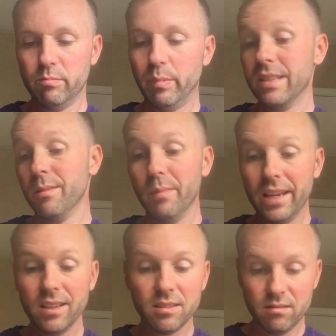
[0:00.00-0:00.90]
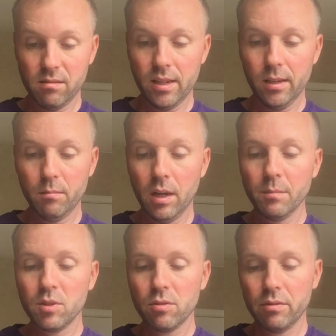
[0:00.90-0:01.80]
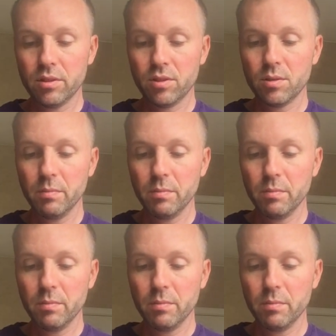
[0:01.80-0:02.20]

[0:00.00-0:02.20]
better made. I'm sure it's just